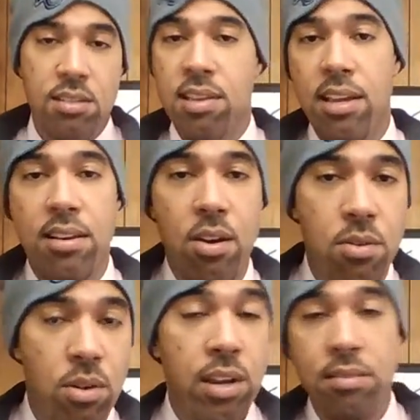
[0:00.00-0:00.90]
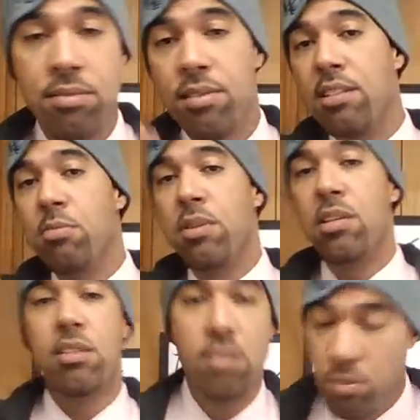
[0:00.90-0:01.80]
you're saying no? Okay, nice meeting
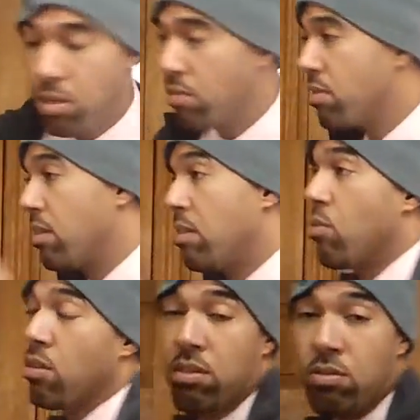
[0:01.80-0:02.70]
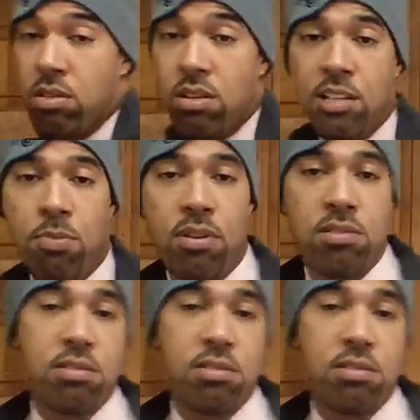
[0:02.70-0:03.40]
you. We'll go see. You want go to the next person